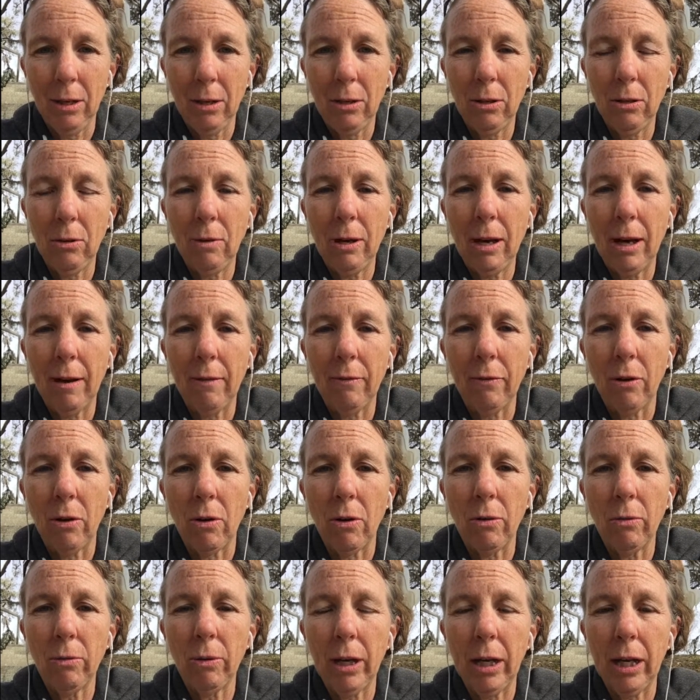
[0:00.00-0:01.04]
You have
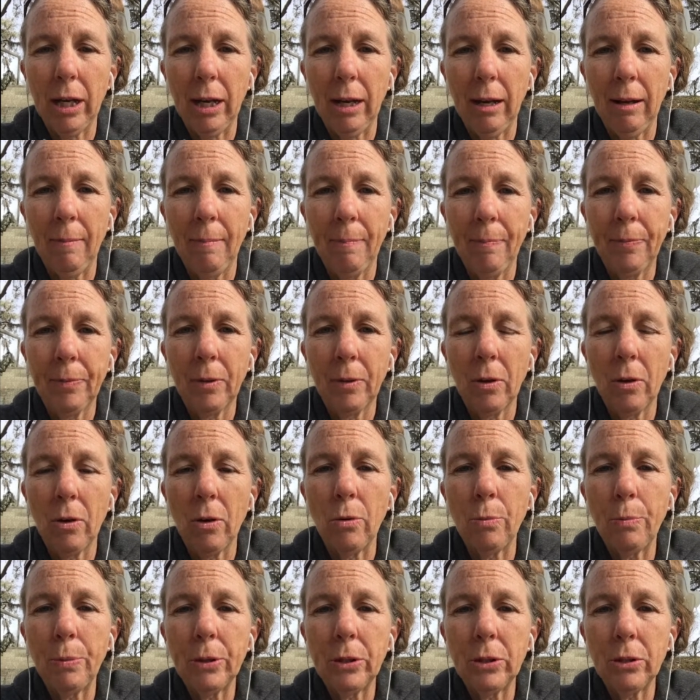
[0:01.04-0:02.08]
already
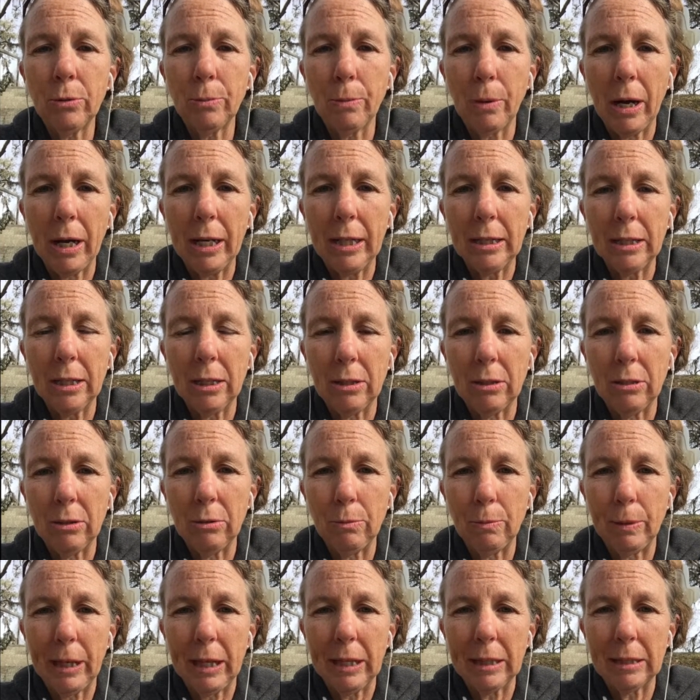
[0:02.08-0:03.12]
opened your mind to
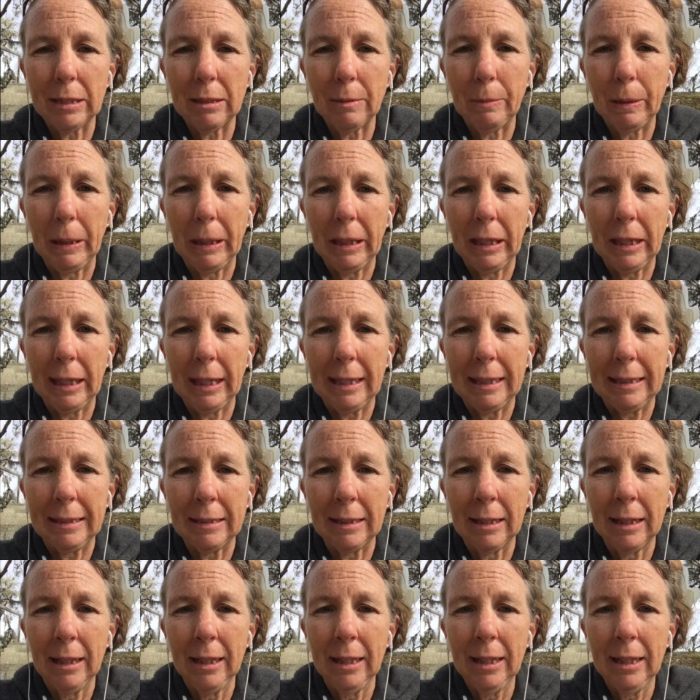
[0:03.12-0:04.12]
new possibilities,